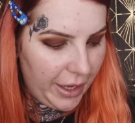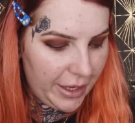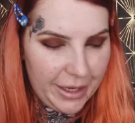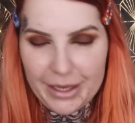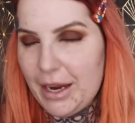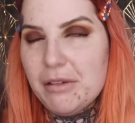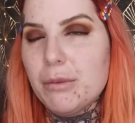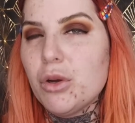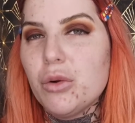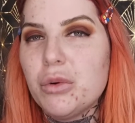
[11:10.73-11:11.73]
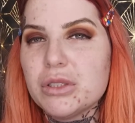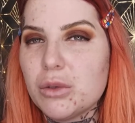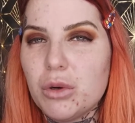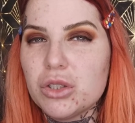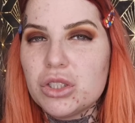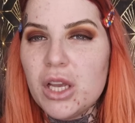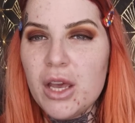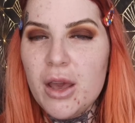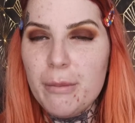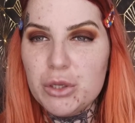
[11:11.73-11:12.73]
I can't remember who it was I watched.
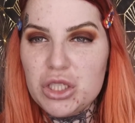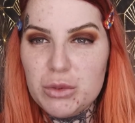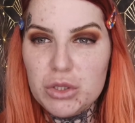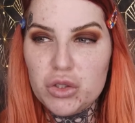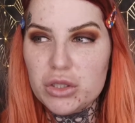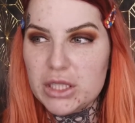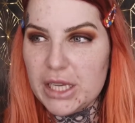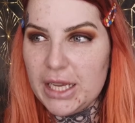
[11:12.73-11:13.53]
But she was using it